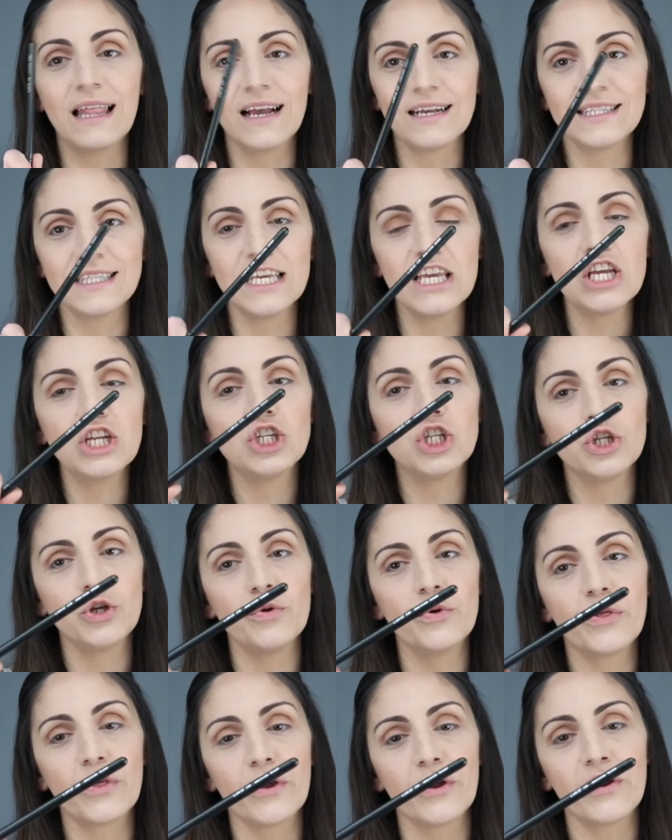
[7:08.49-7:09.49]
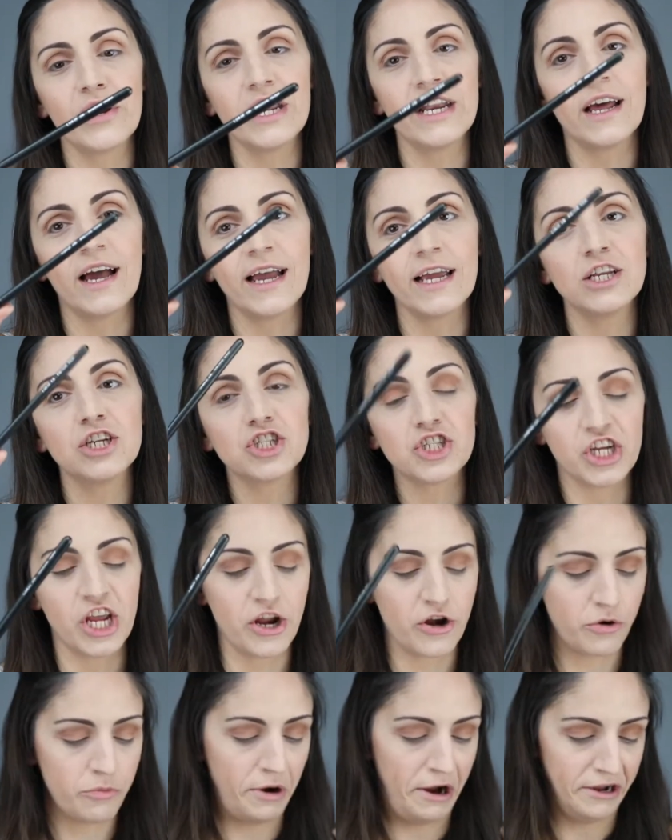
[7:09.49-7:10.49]
Luxie 239
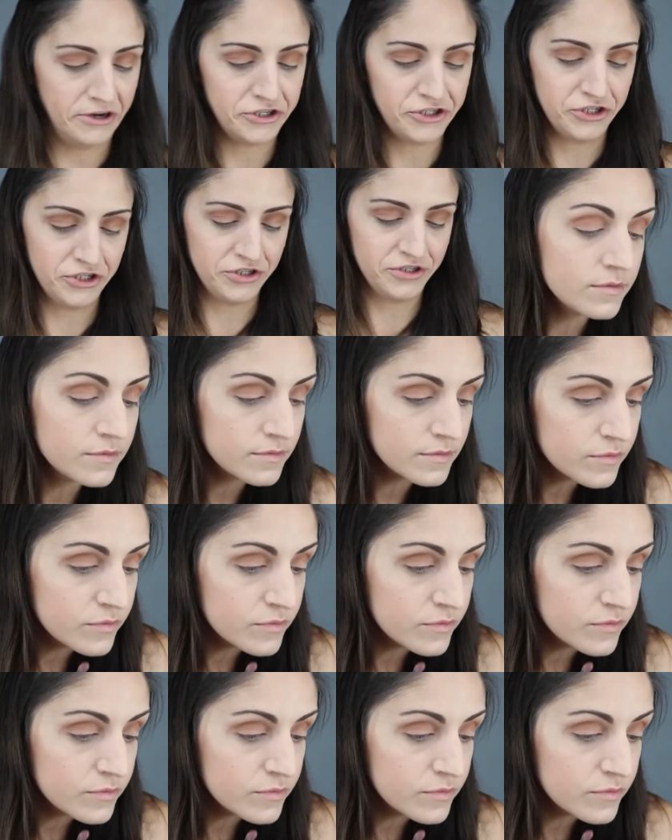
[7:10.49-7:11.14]
shader brush.